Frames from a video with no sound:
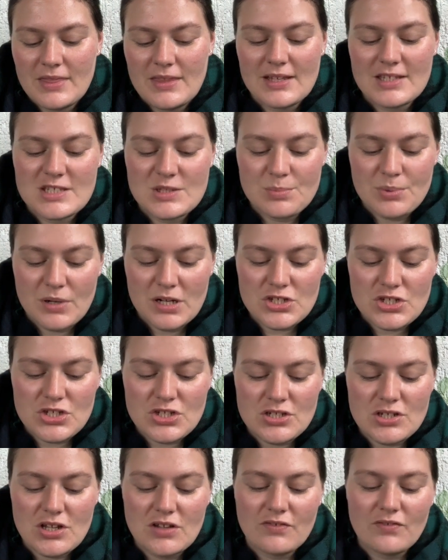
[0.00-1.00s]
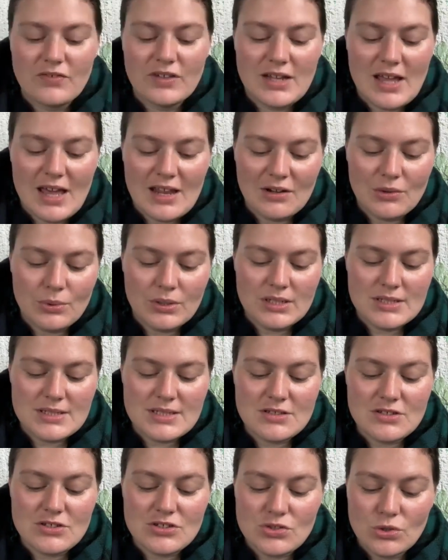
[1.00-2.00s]
the expression of
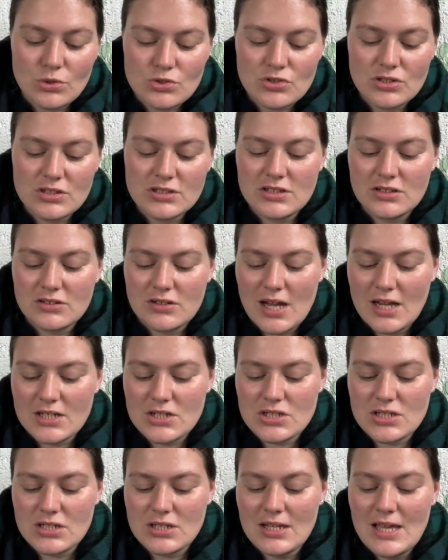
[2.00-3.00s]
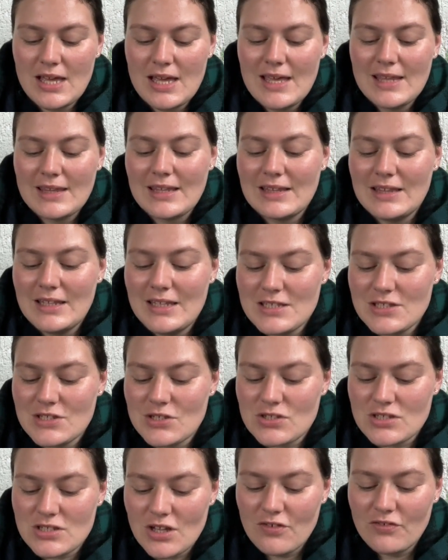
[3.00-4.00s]
inadequacies in social interaction that leads
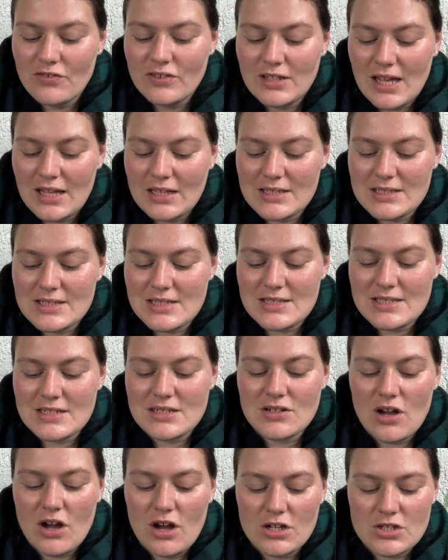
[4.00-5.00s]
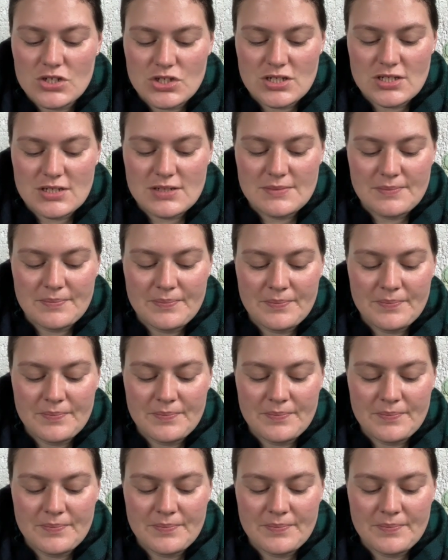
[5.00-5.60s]
to self analysis and caution.